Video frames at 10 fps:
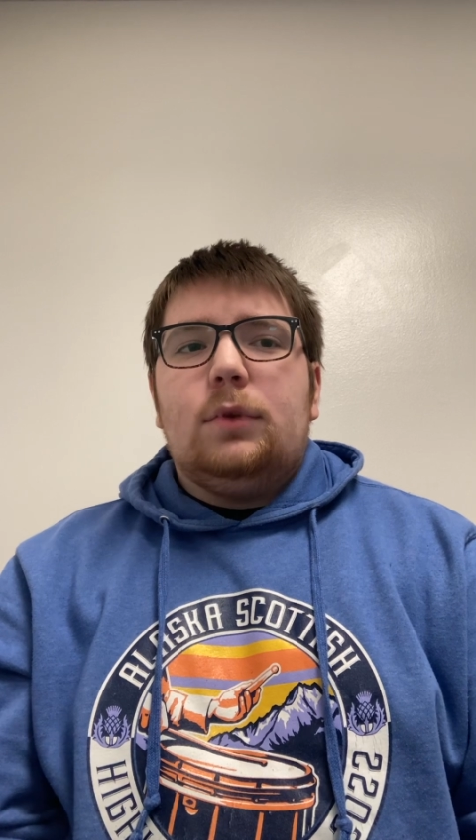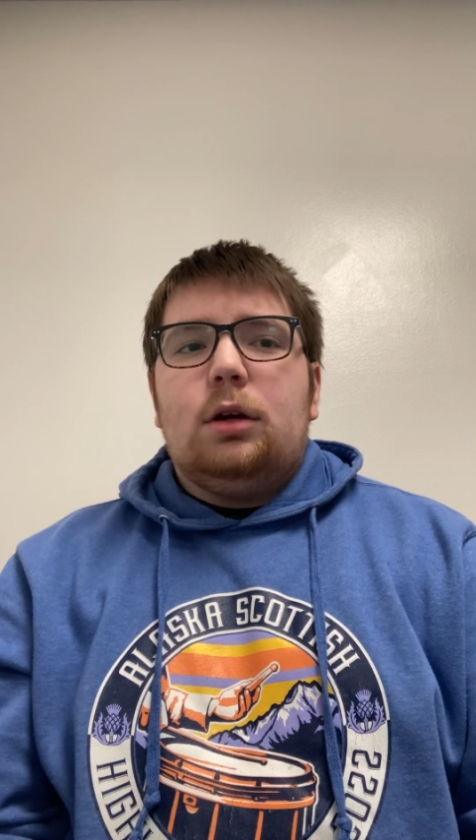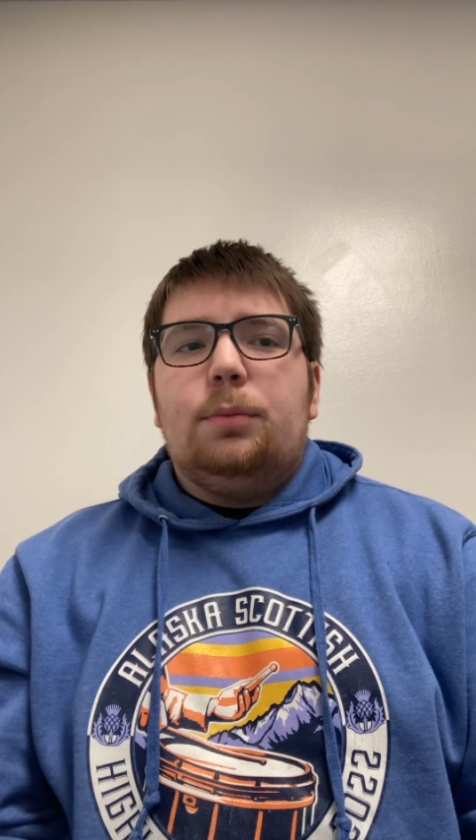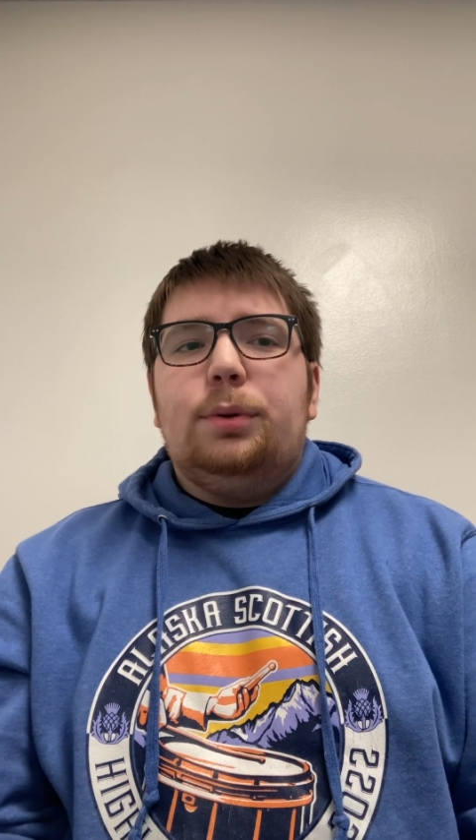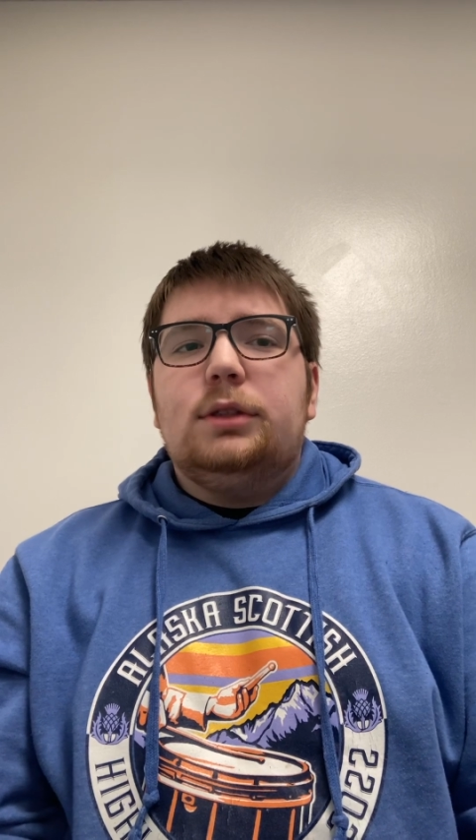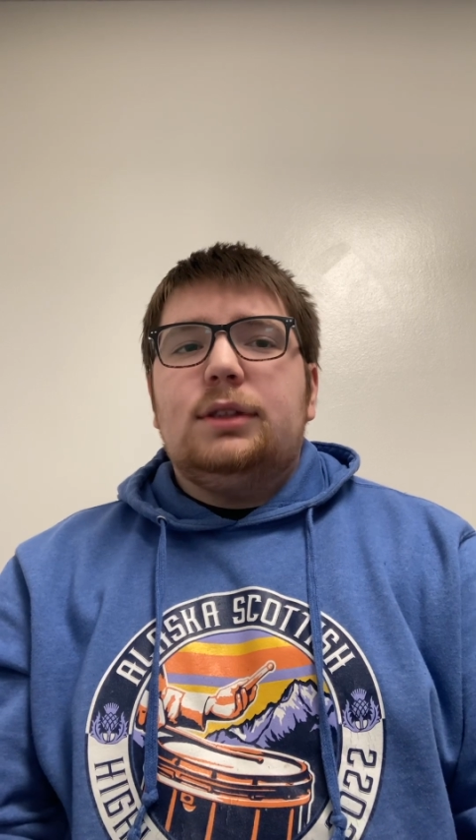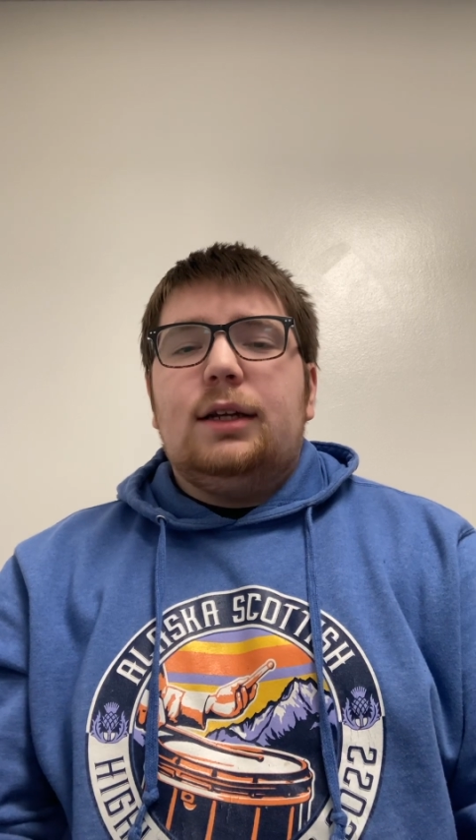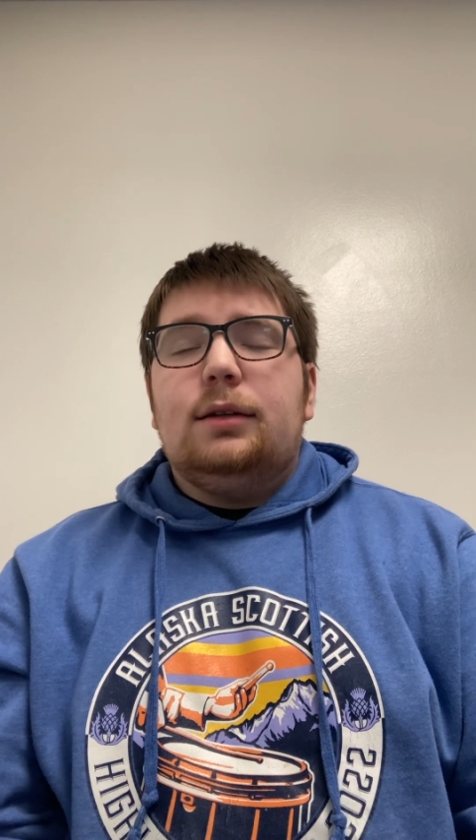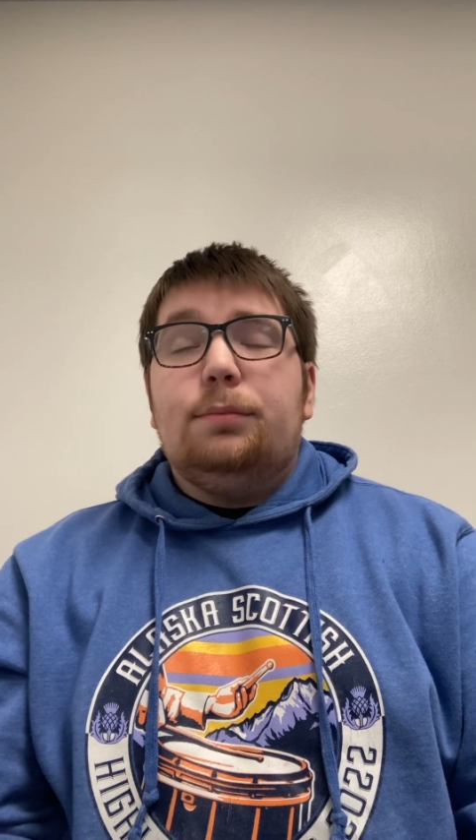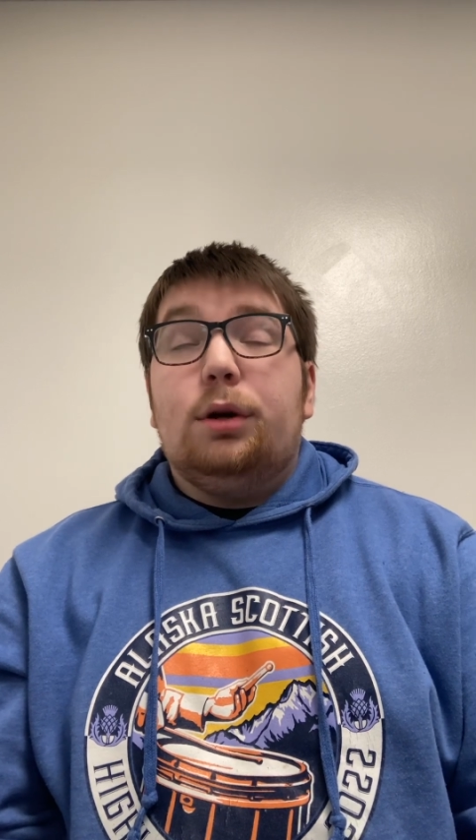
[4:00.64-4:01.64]
her
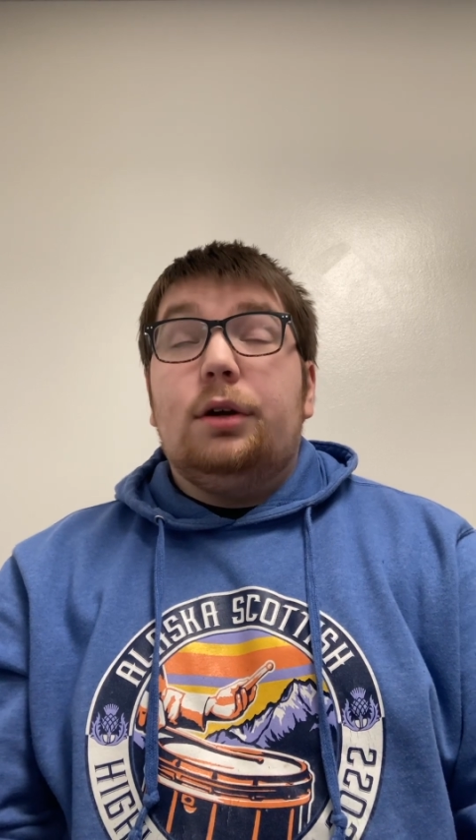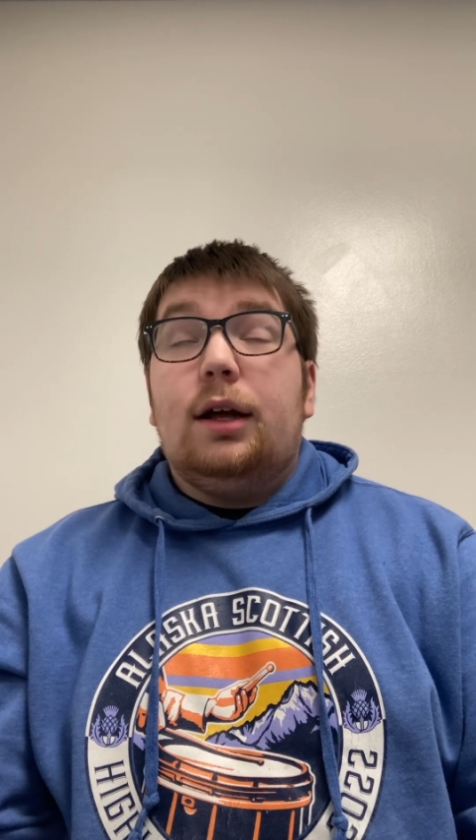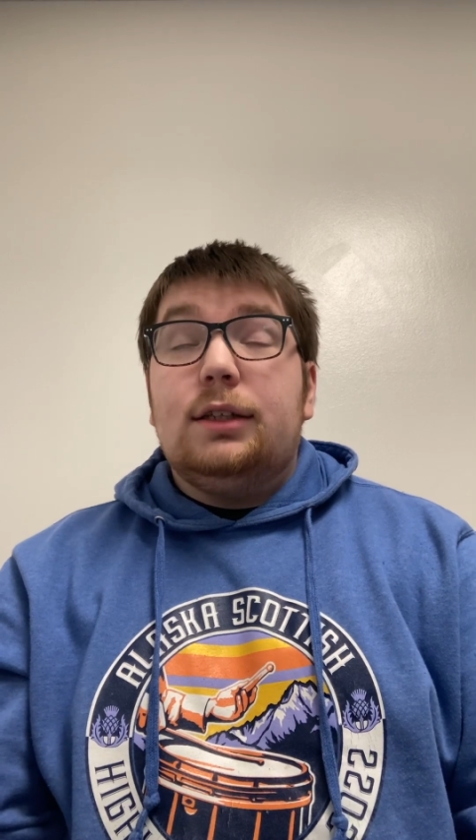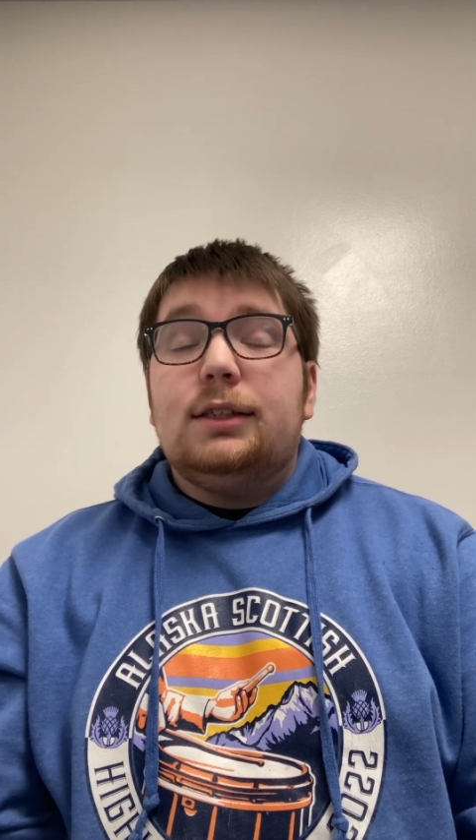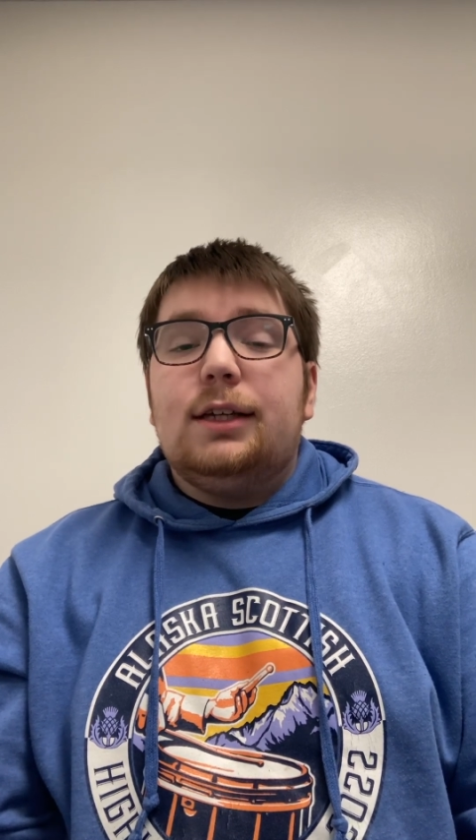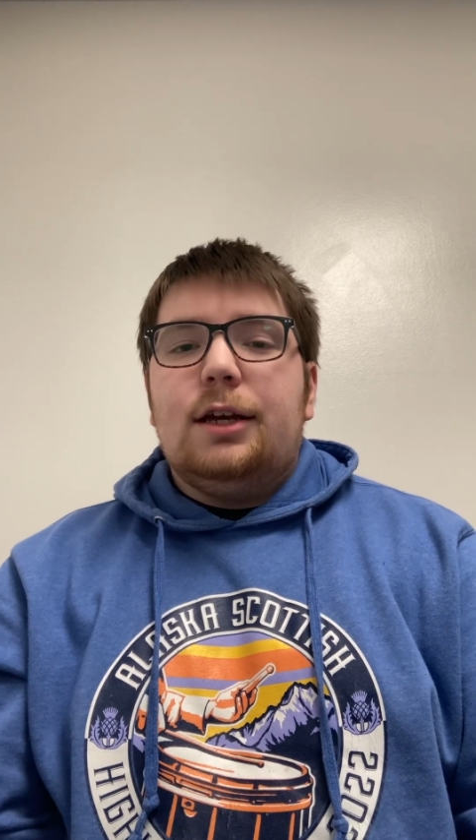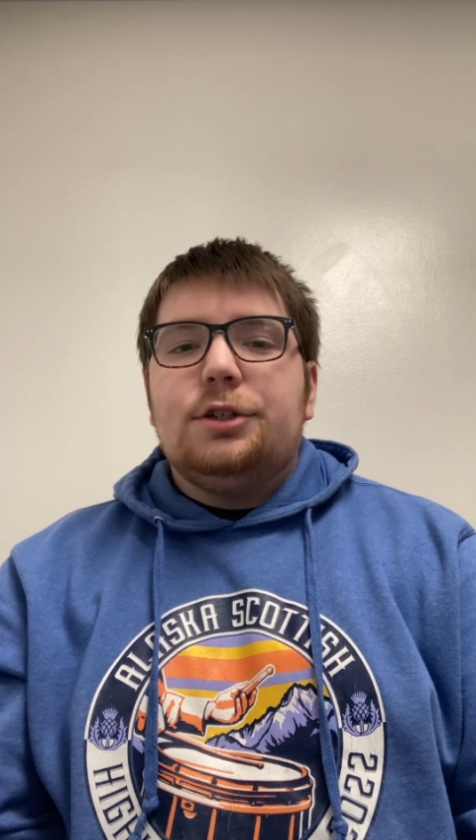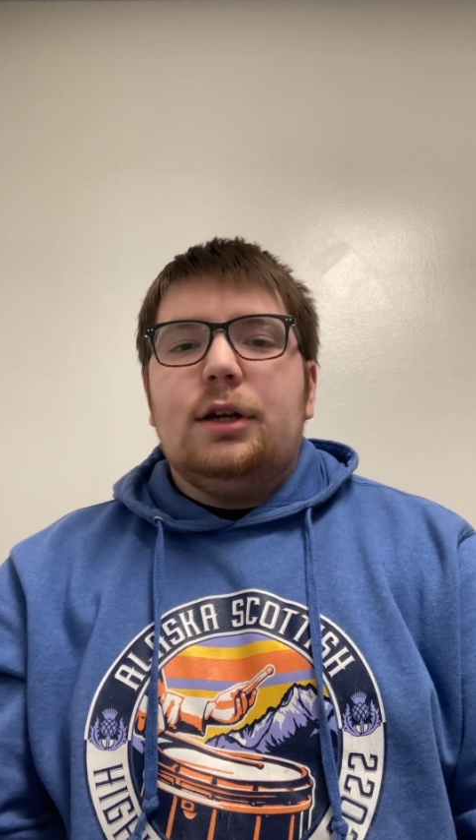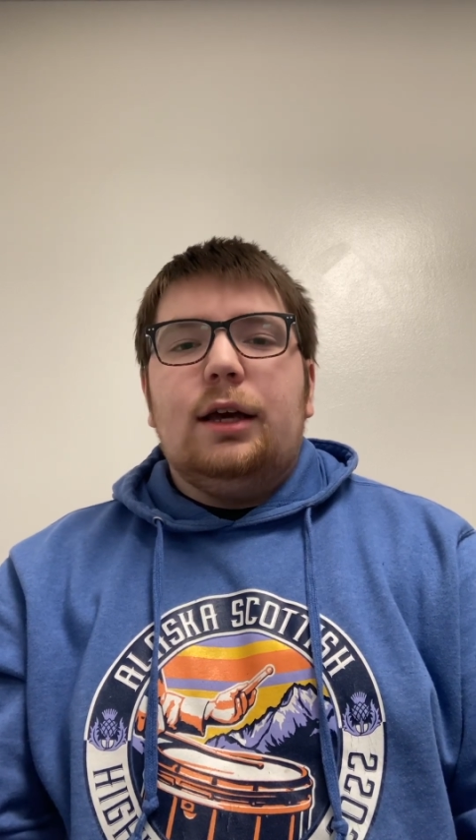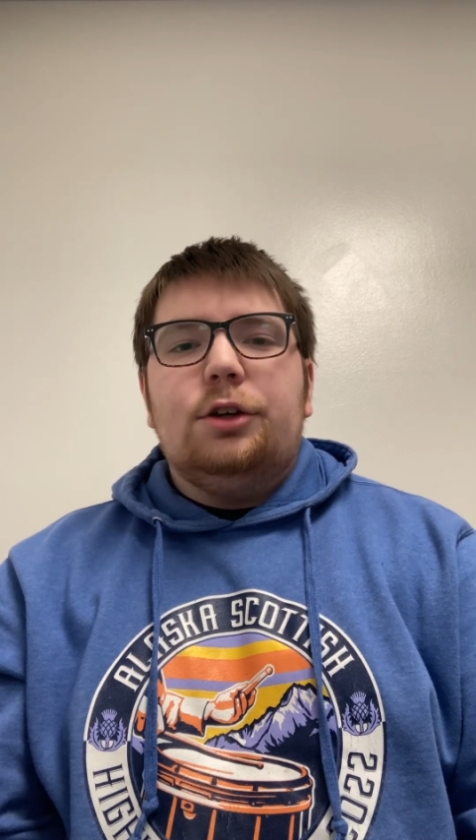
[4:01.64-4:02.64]

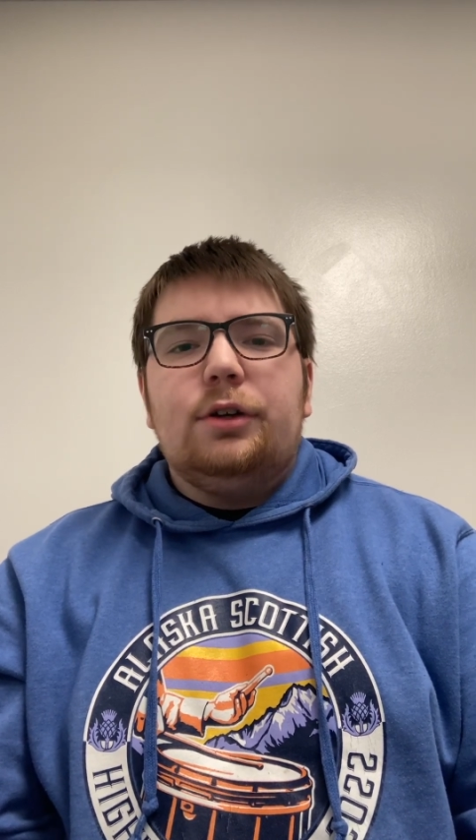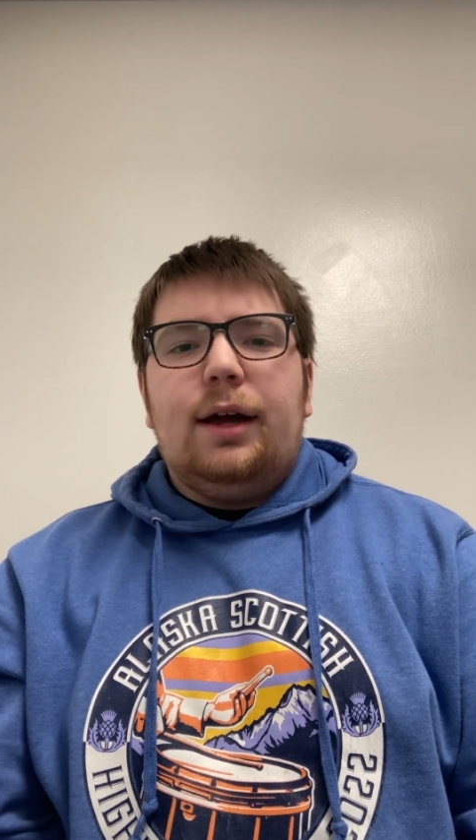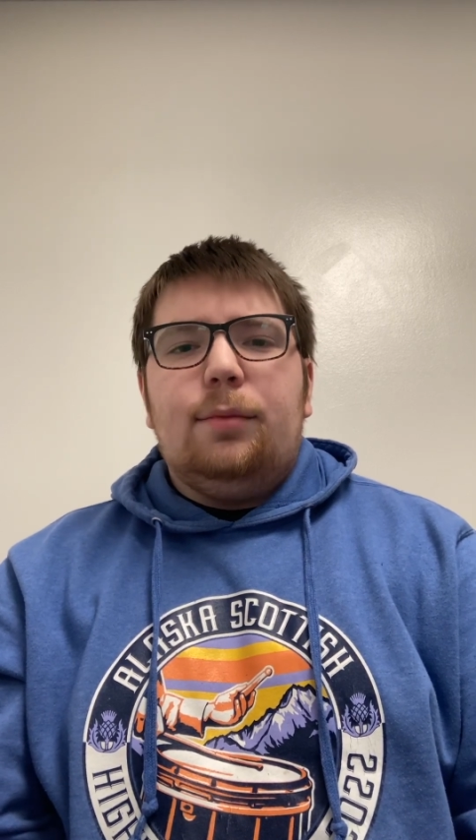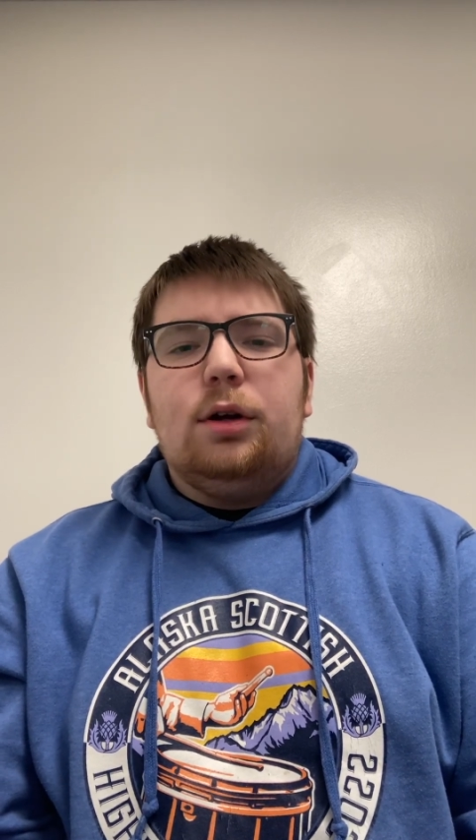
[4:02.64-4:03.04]
pronunciation and grammar